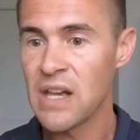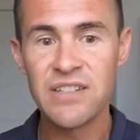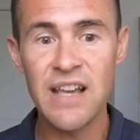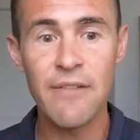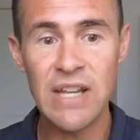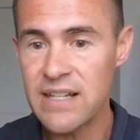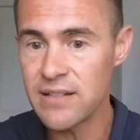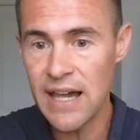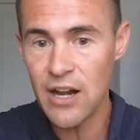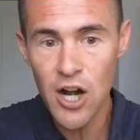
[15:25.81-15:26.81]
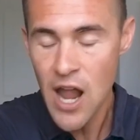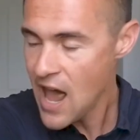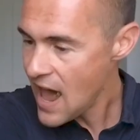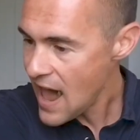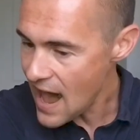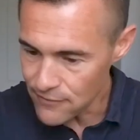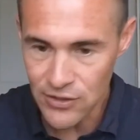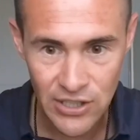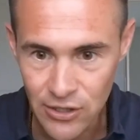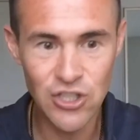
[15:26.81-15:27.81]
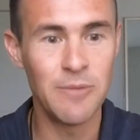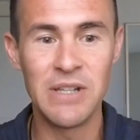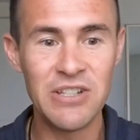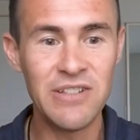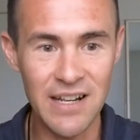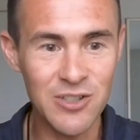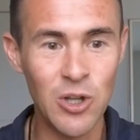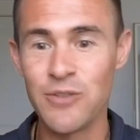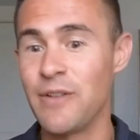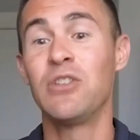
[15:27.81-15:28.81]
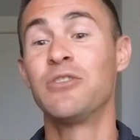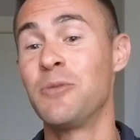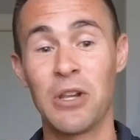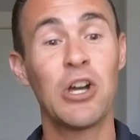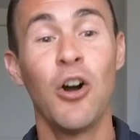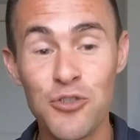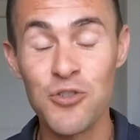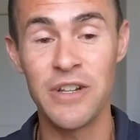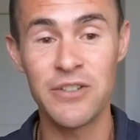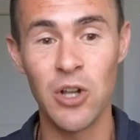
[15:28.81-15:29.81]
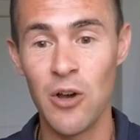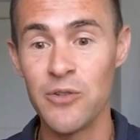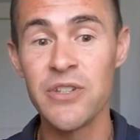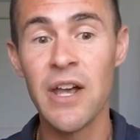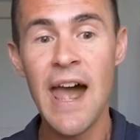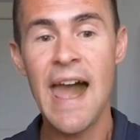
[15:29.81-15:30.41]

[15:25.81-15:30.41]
7 days later, every single gym in the state is closed. Every single gym in the country is closed.